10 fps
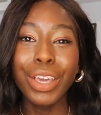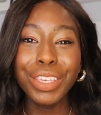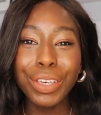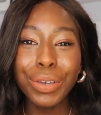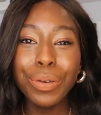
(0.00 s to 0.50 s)

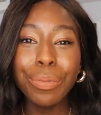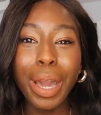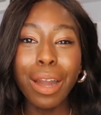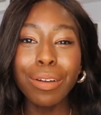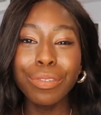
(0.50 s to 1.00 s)
You
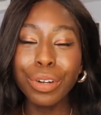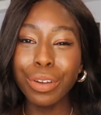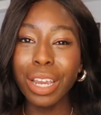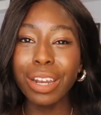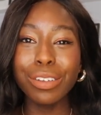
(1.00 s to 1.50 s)
powerful
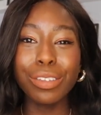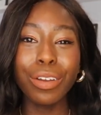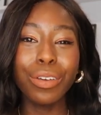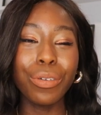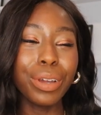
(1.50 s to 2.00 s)
creators
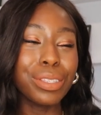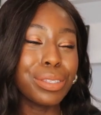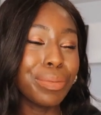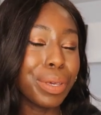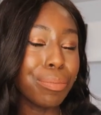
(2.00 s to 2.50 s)
are going
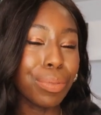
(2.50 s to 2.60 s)
to be